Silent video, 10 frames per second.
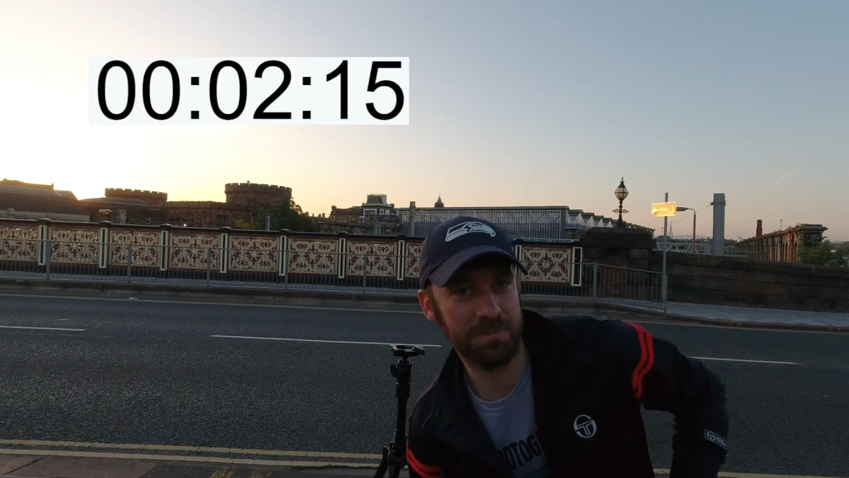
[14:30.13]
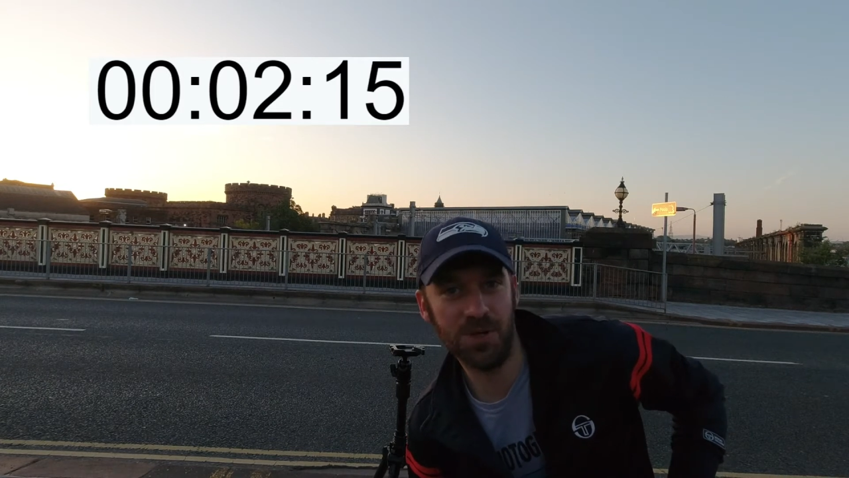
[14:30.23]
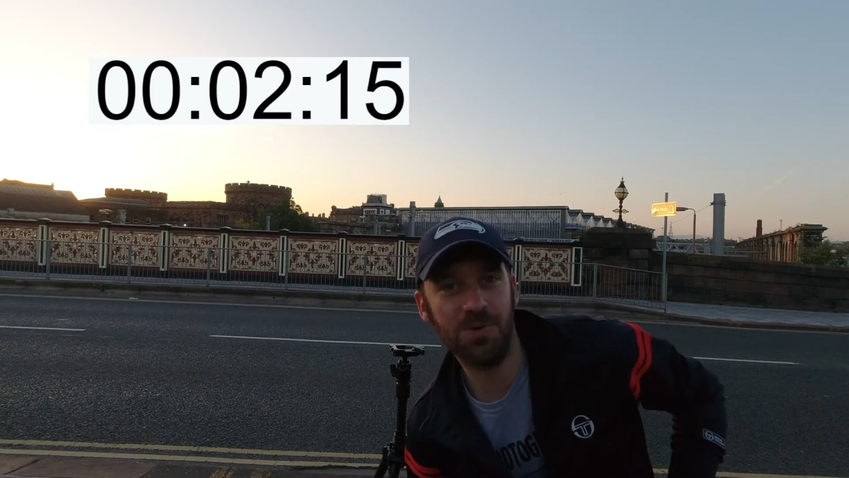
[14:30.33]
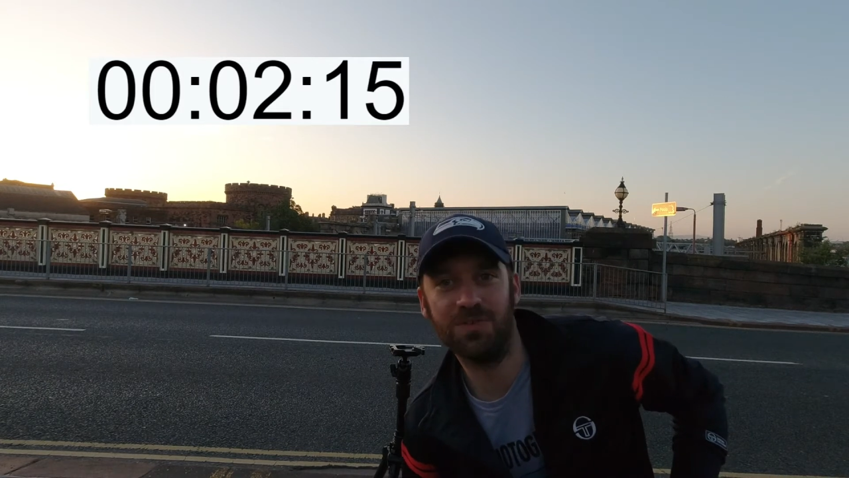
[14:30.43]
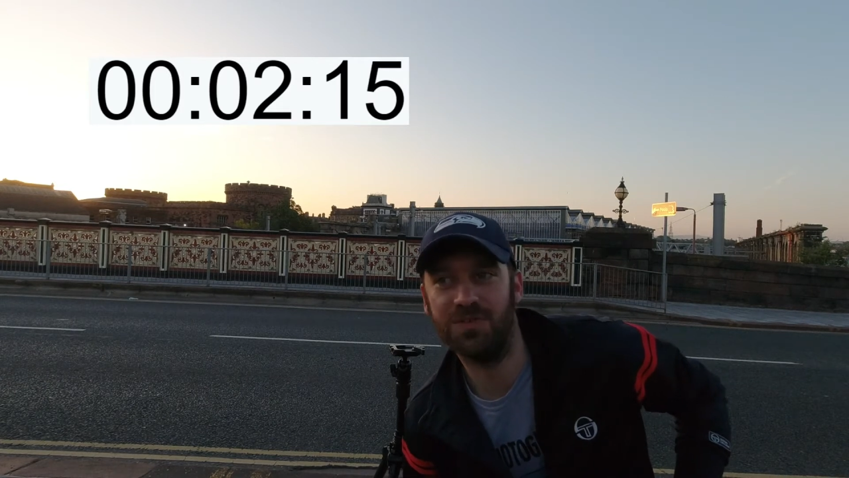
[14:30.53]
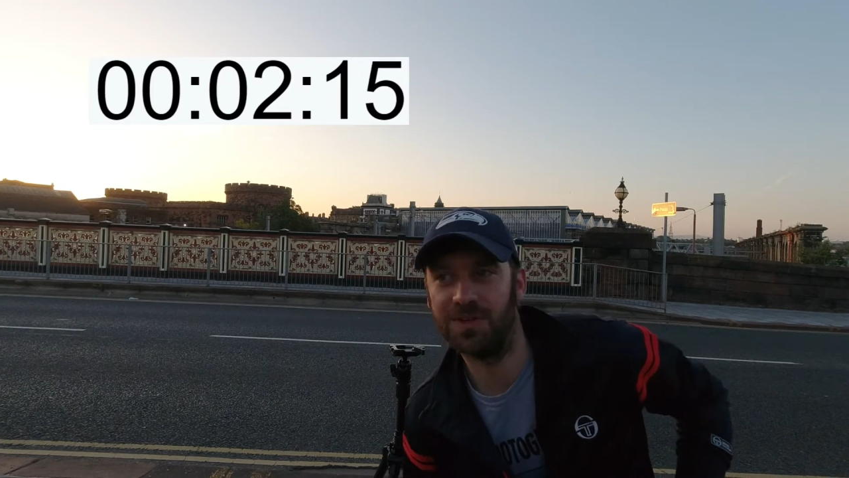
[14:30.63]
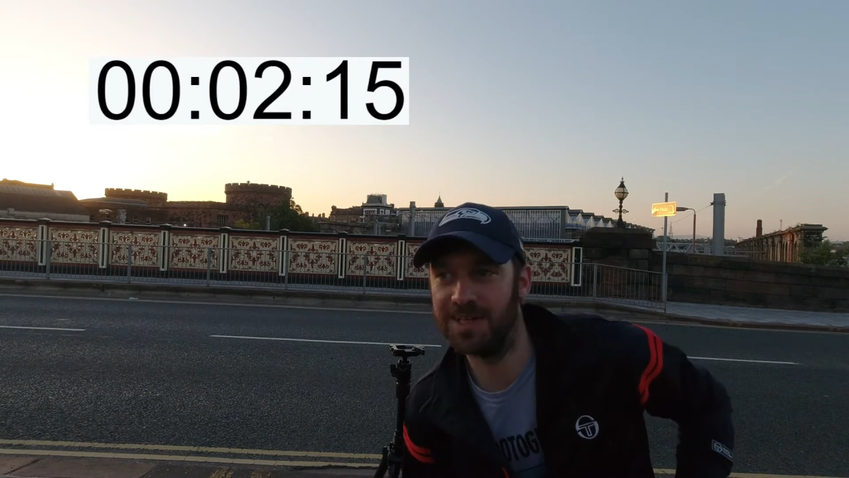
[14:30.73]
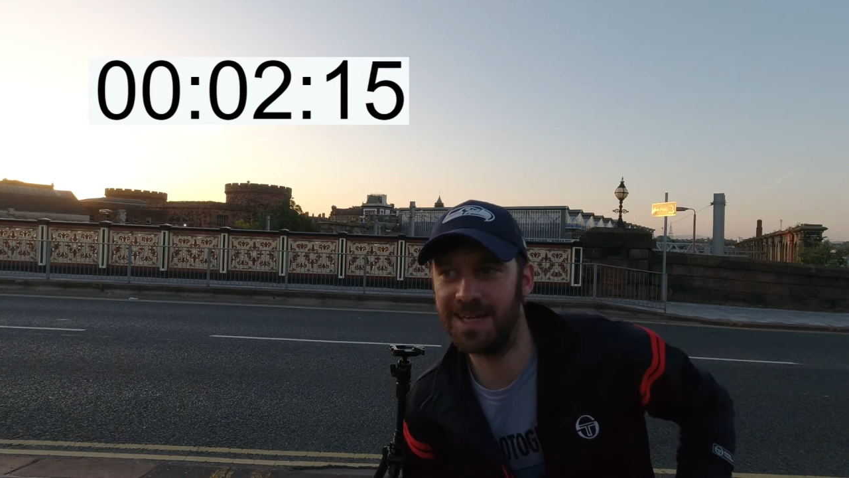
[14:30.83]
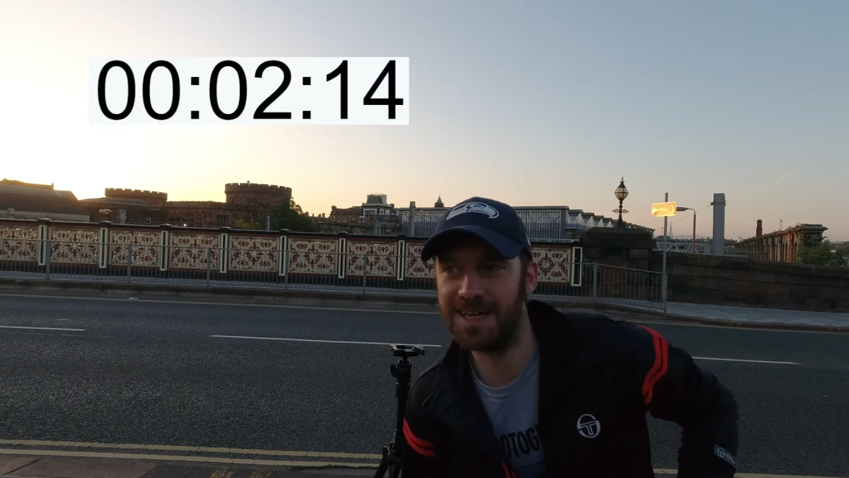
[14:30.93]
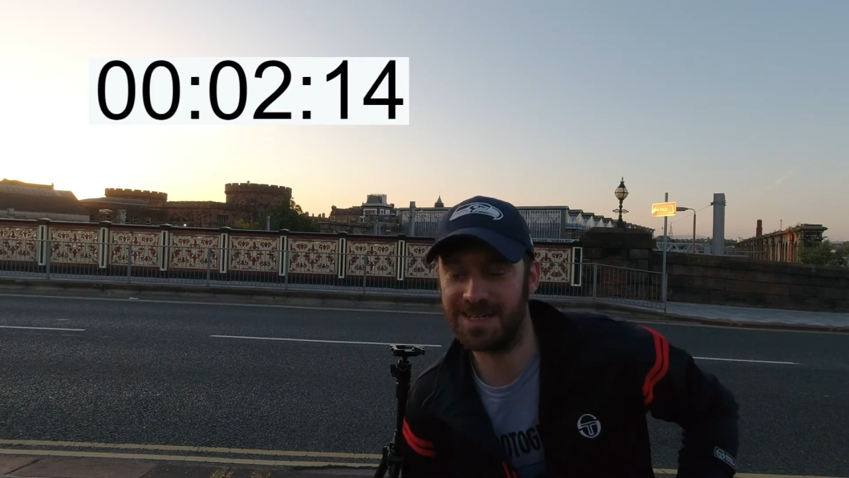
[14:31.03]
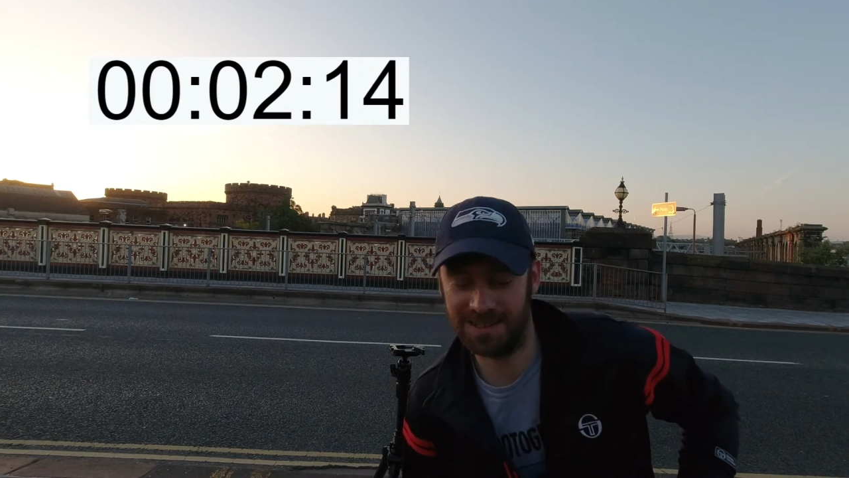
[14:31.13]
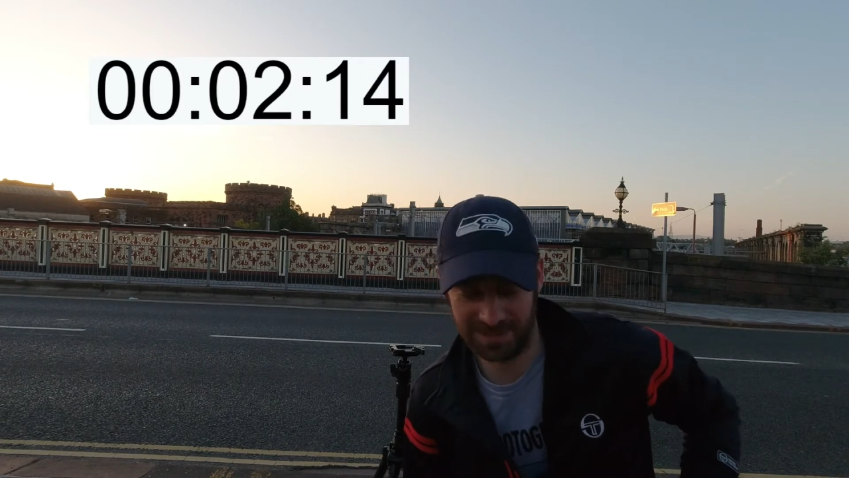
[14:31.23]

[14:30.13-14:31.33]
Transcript: beautiful lake